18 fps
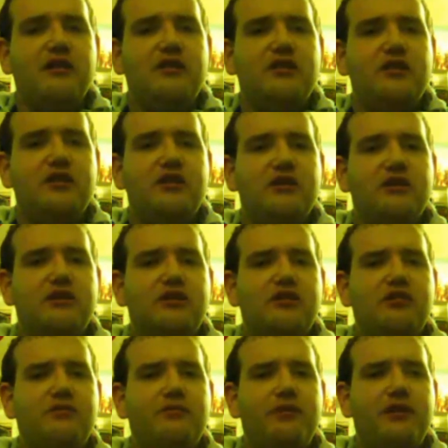as to
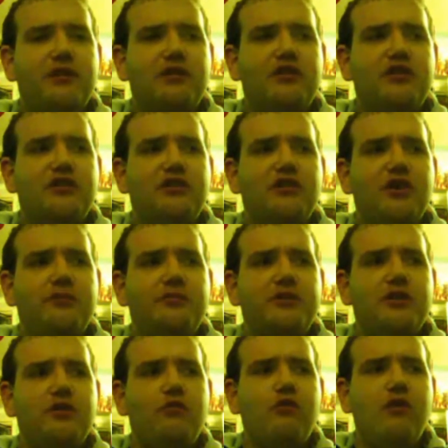stoop
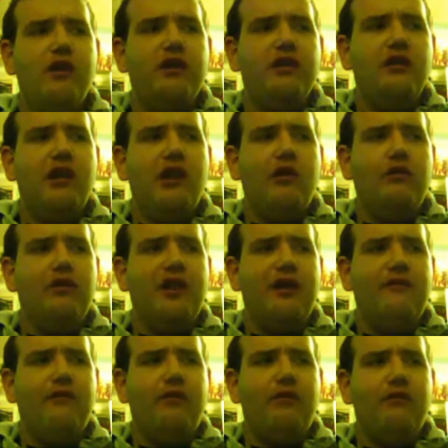to one low
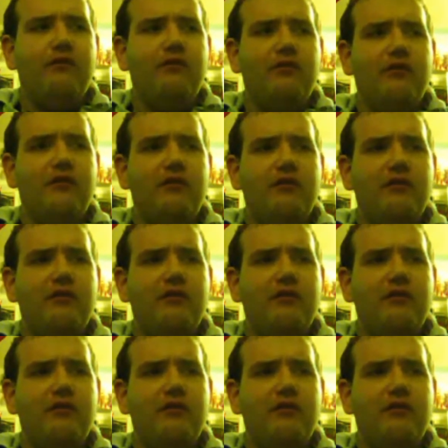level.